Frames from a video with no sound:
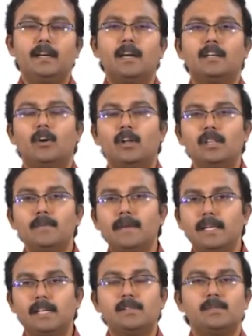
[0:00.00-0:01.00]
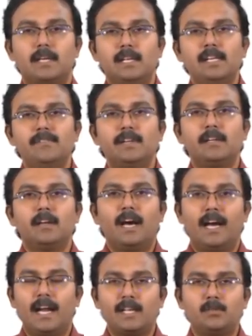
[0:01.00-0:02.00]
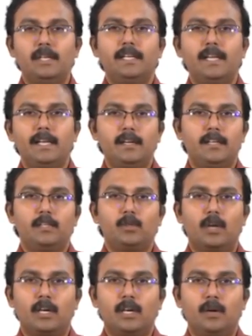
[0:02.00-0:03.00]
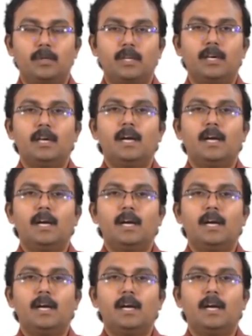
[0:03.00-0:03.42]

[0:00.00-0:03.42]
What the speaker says: and all the materials which are leaving are actually taken into account